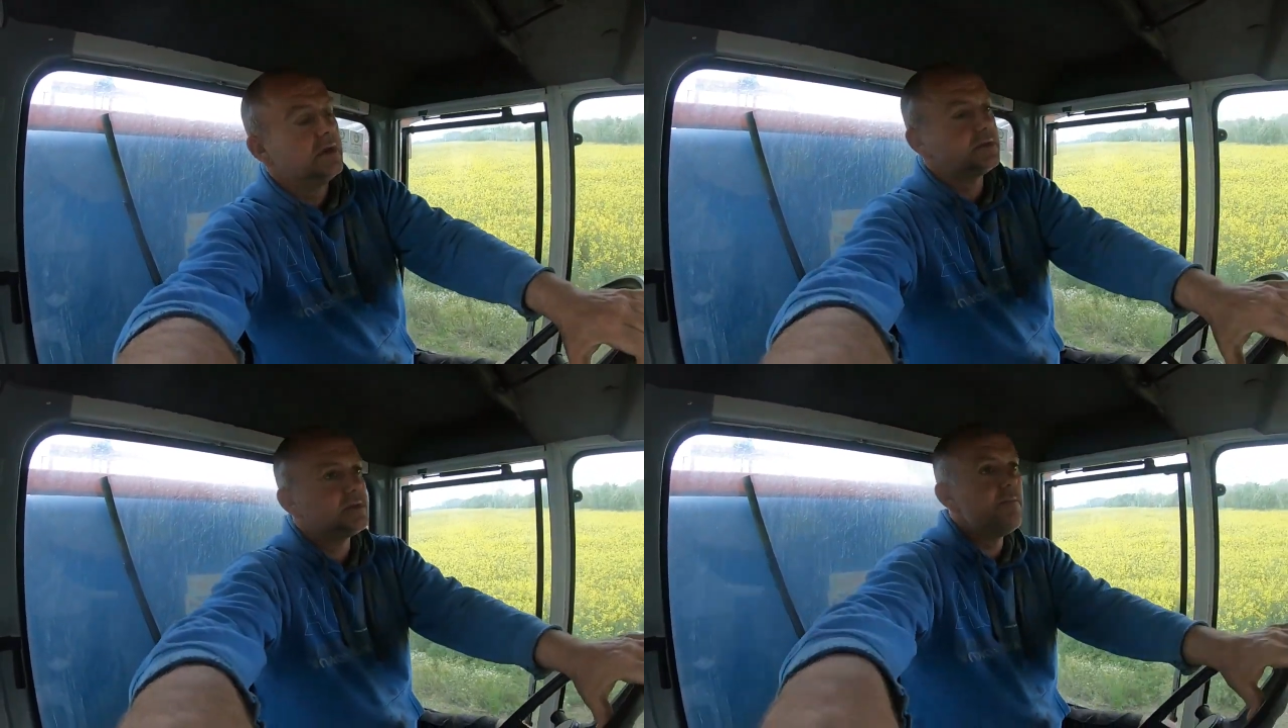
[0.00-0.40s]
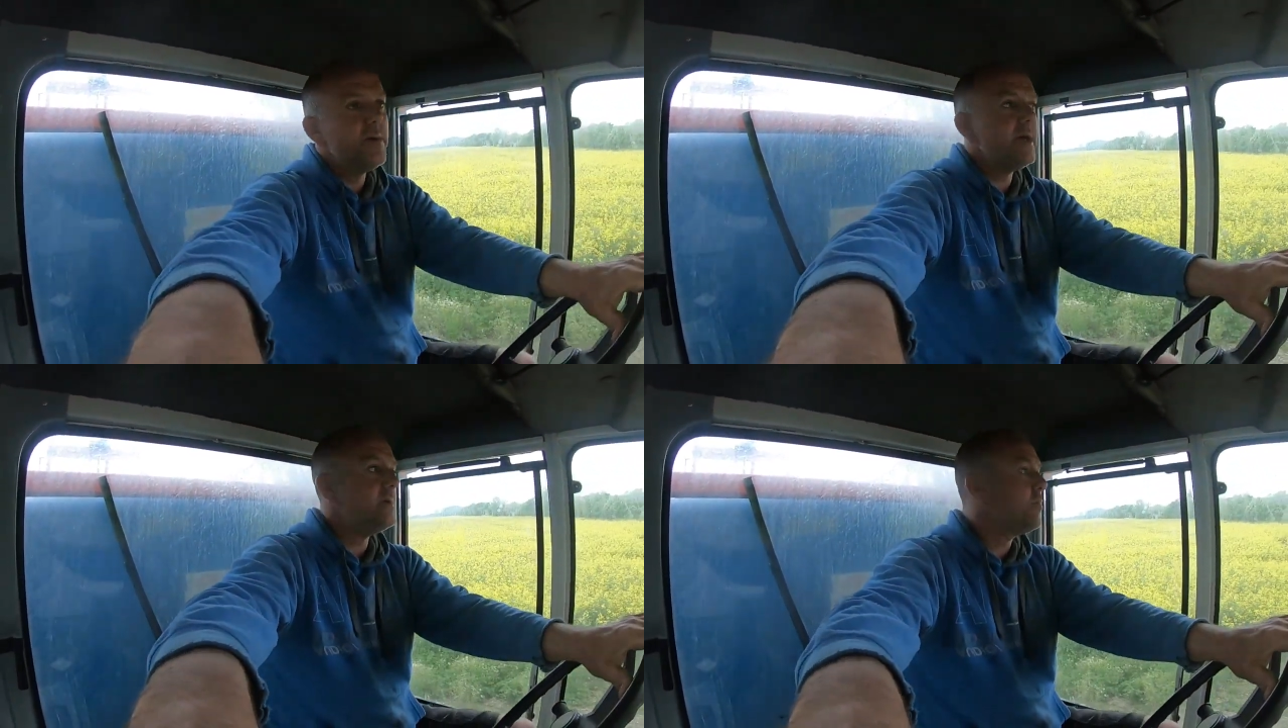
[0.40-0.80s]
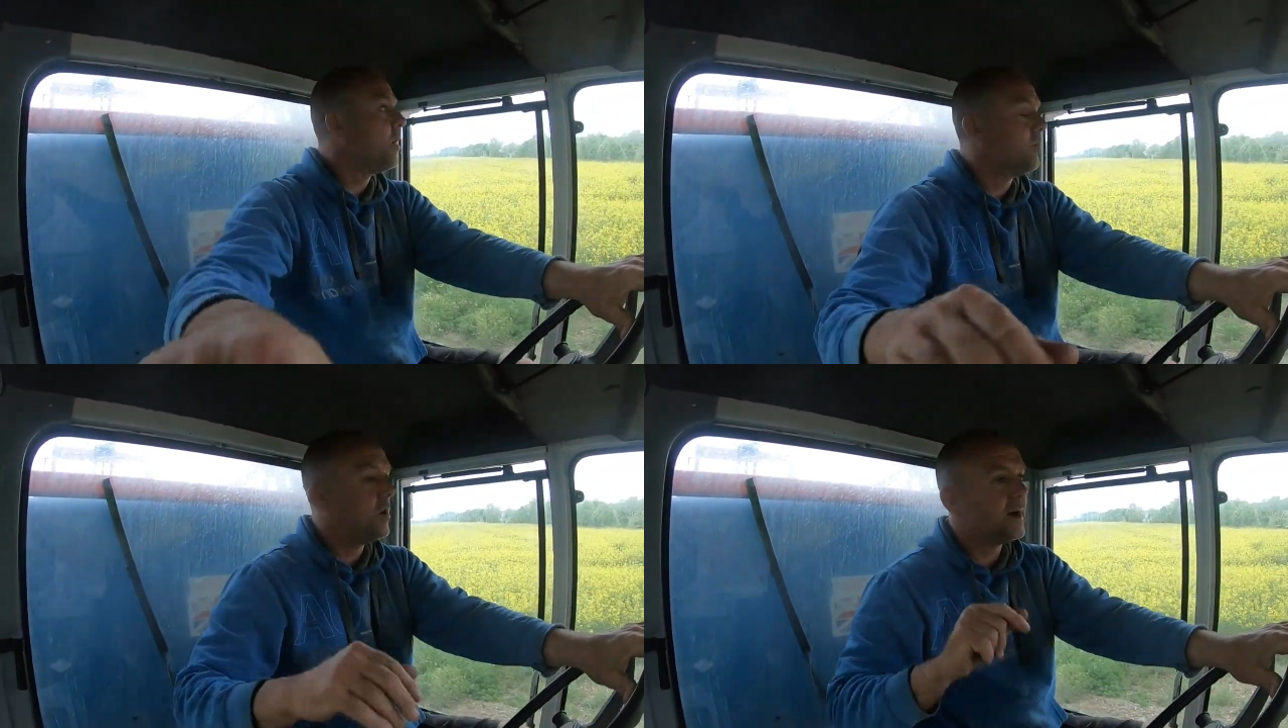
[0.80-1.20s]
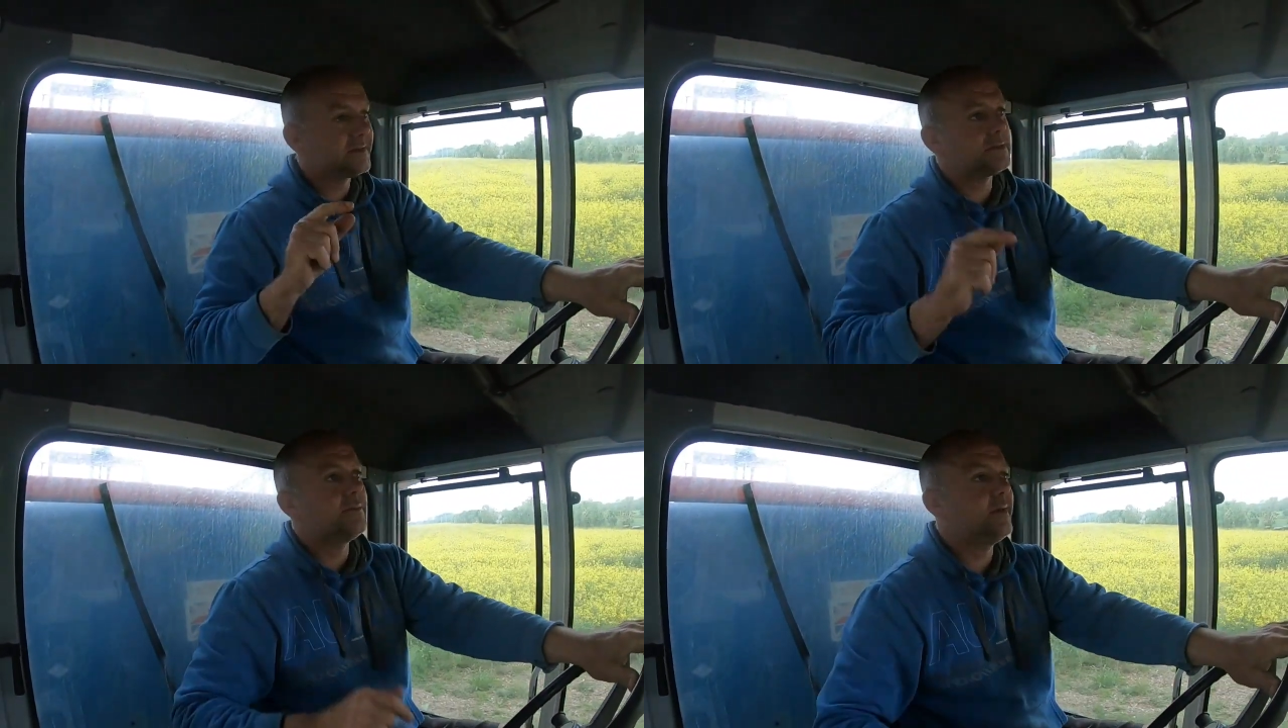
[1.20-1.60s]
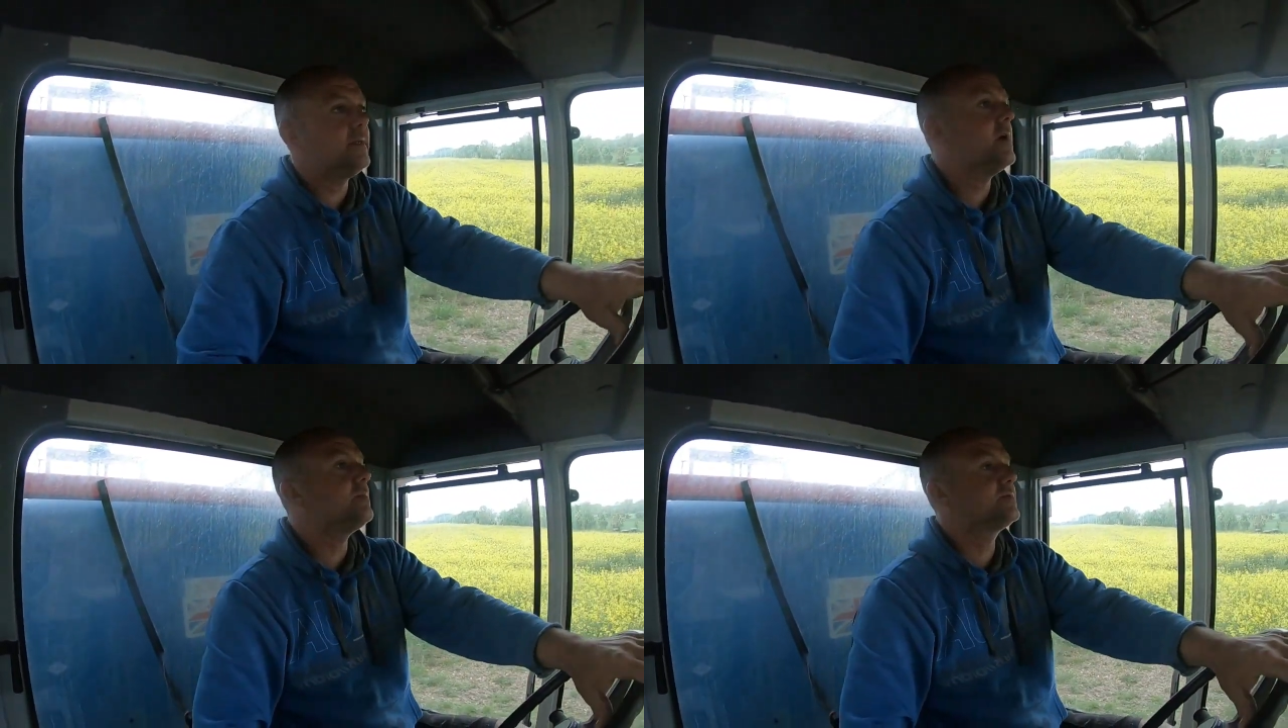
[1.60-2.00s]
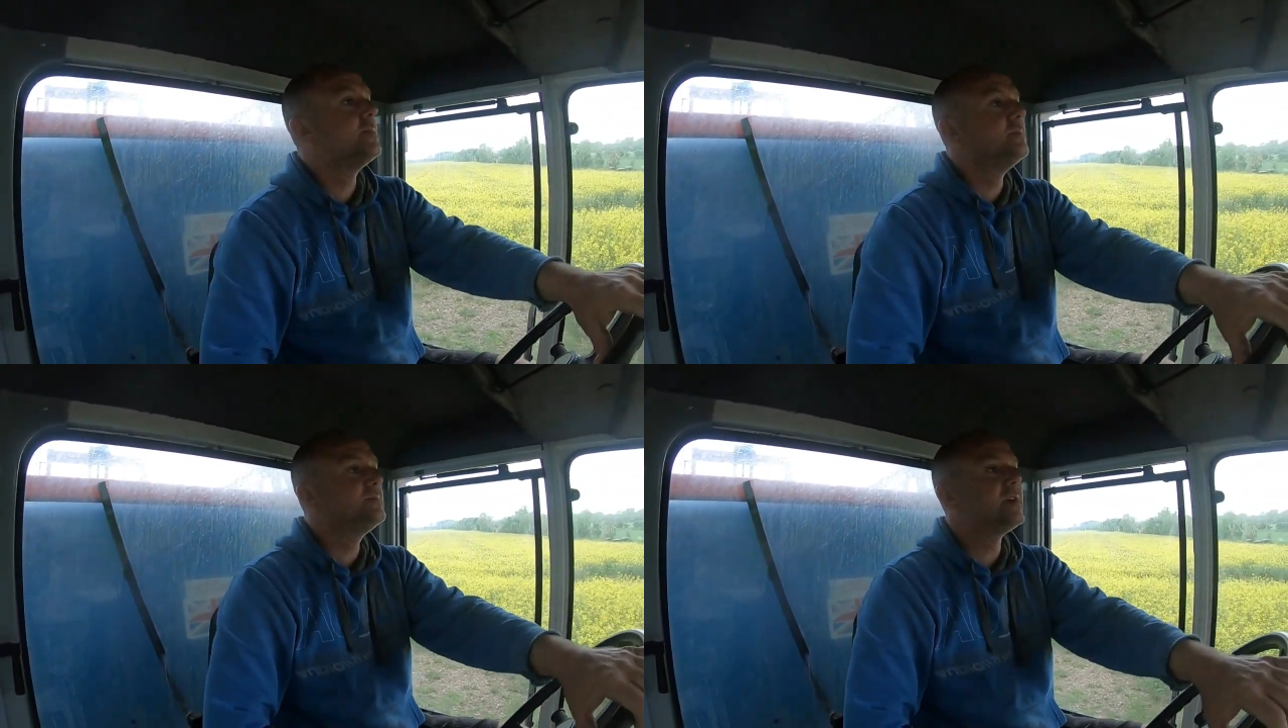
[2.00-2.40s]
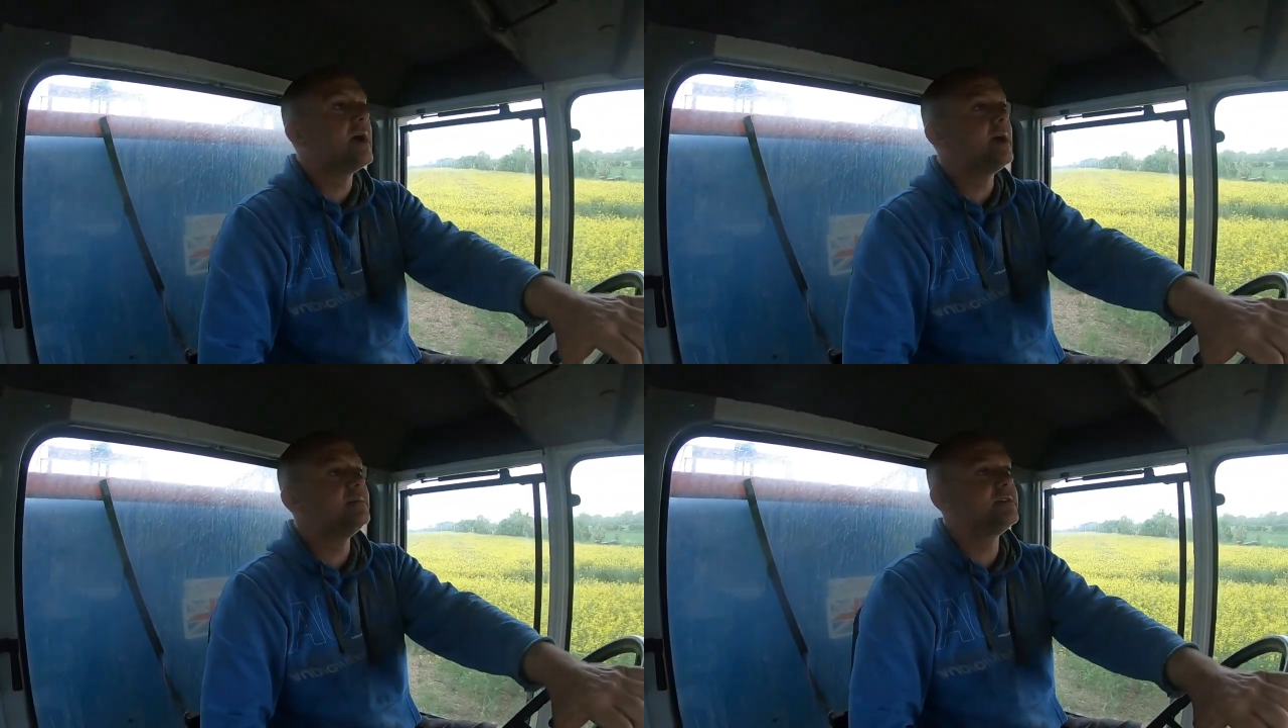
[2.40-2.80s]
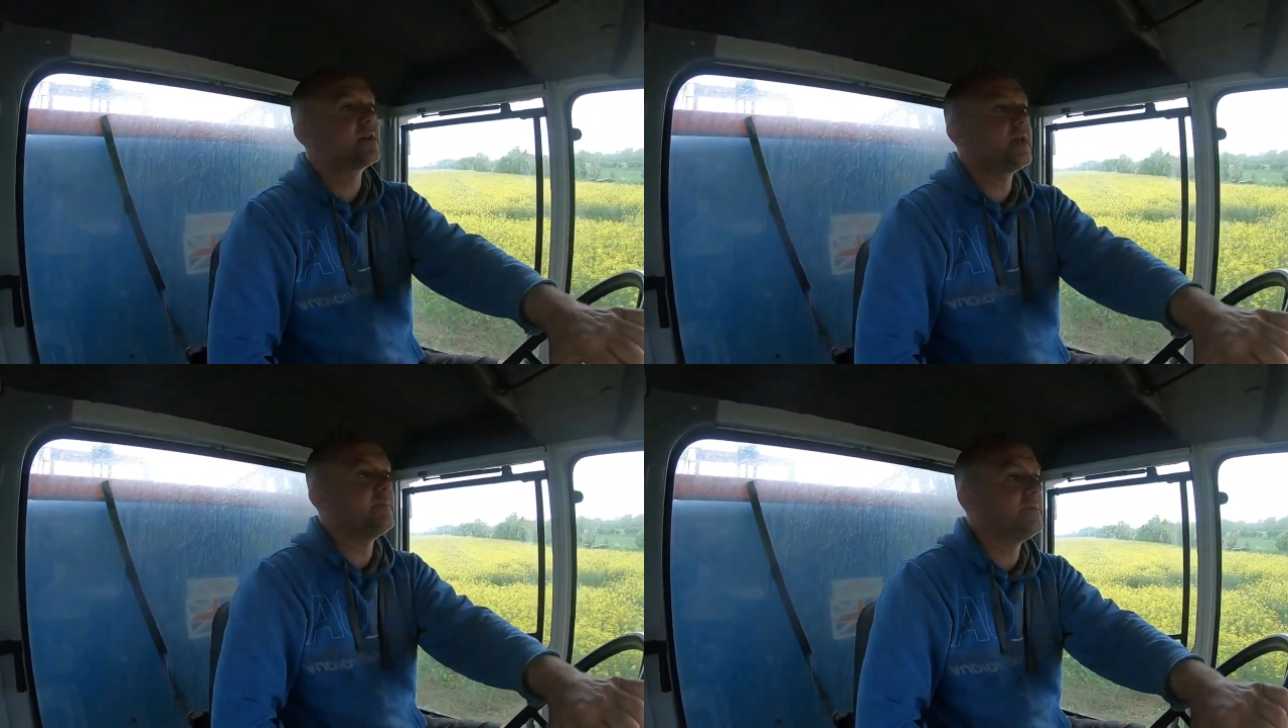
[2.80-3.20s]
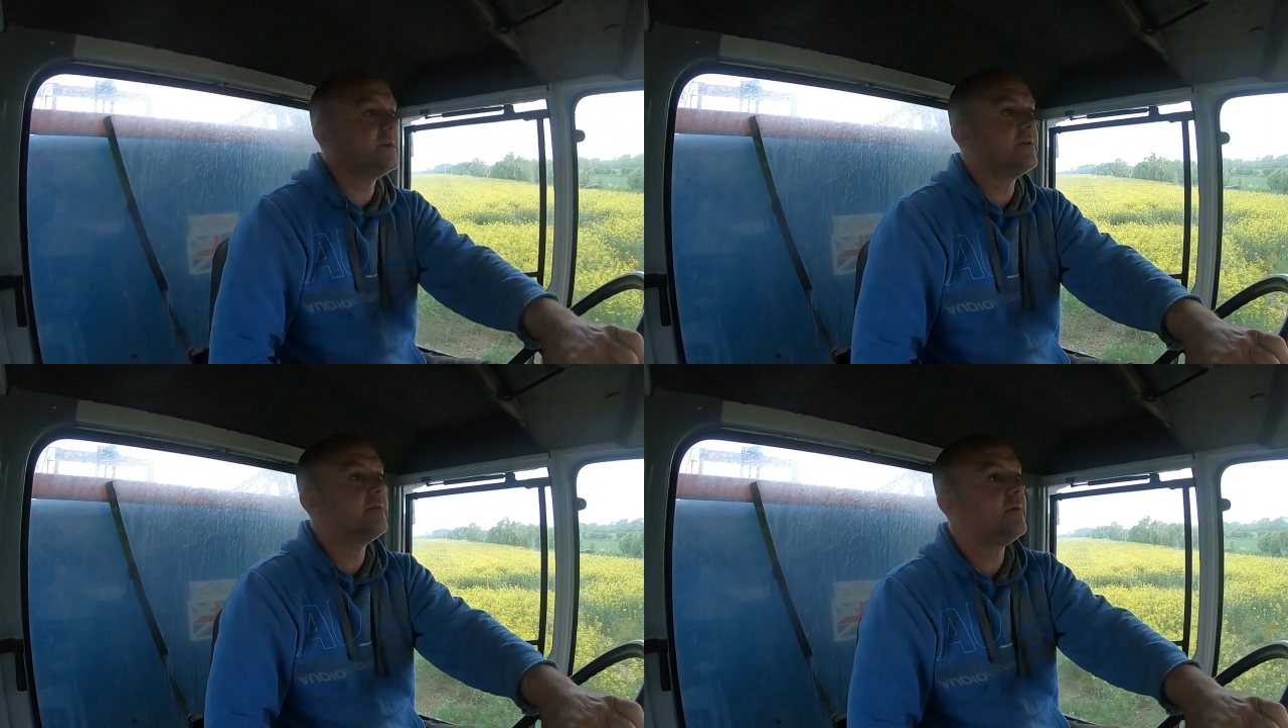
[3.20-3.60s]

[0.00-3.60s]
It's the main one what has to be at the optimum time to keep your